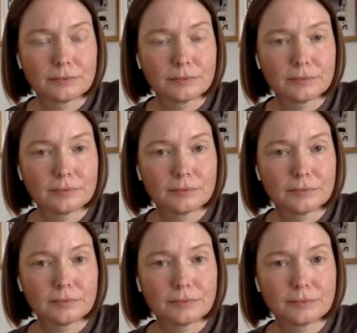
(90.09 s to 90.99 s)

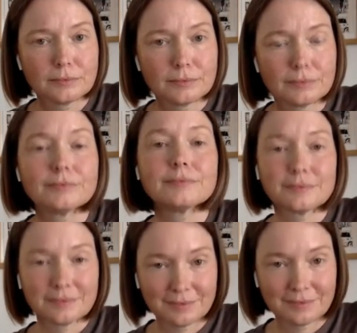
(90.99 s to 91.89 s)

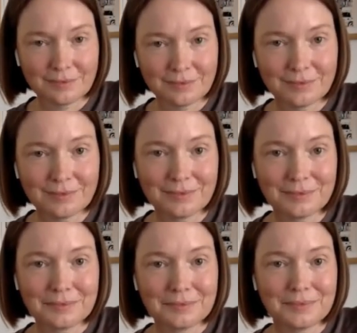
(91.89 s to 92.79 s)

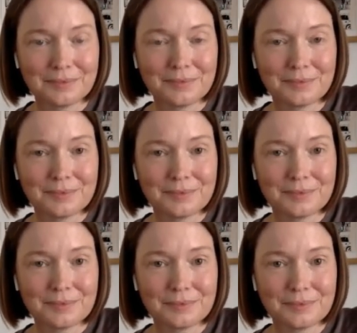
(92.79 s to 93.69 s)

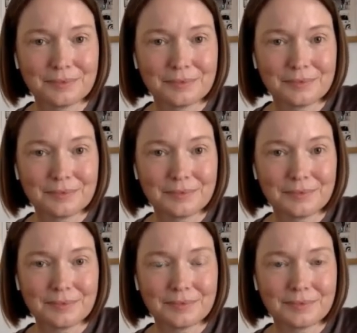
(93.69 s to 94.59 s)
The person shown says nothing.